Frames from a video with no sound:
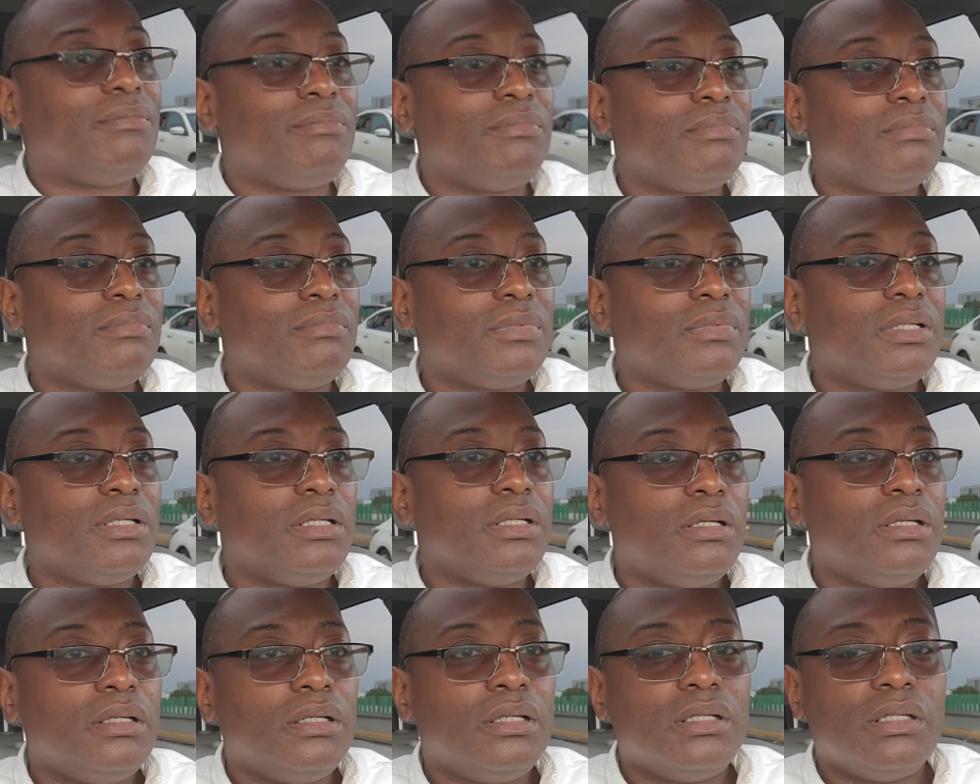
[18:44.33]
him,
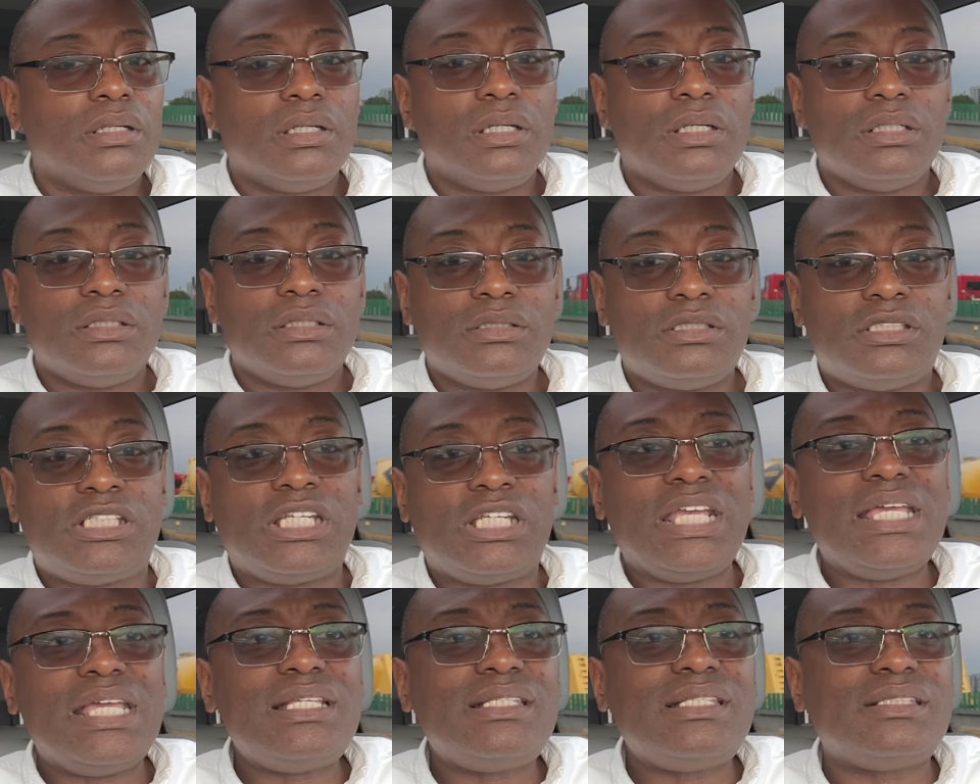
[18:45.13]

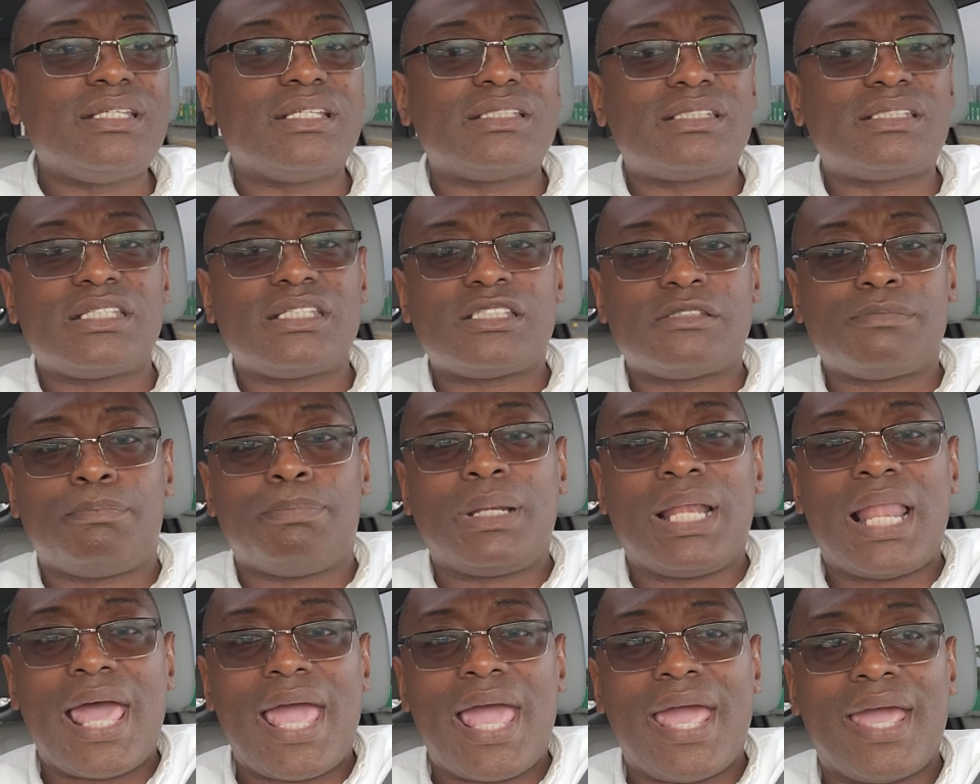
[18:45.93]
Jesus is
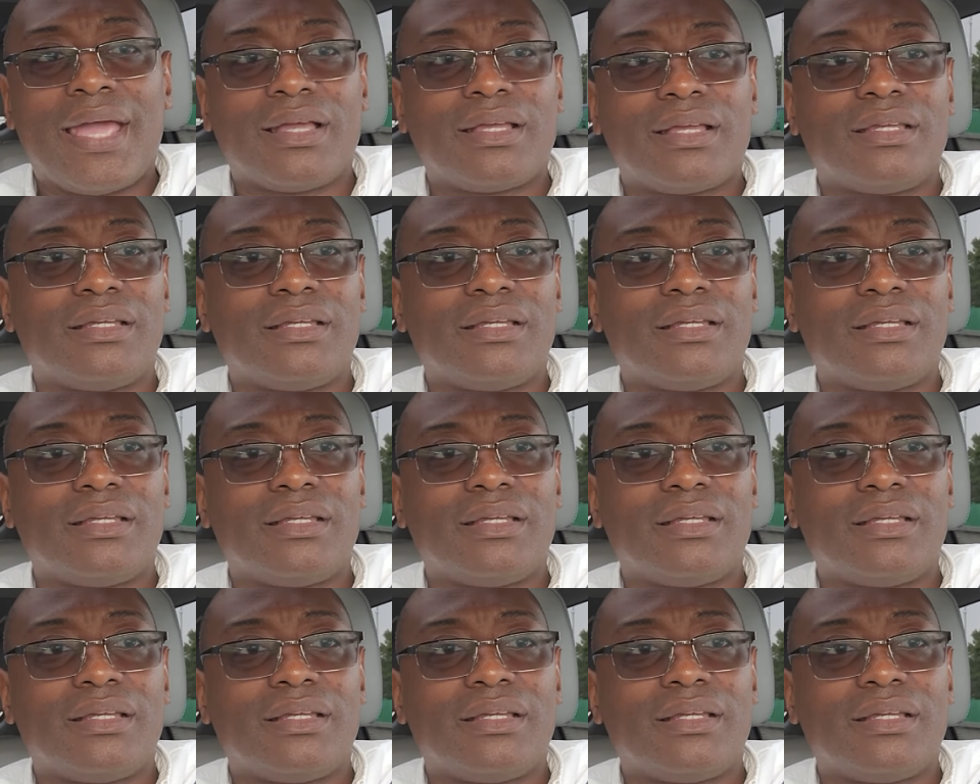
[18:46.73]
black.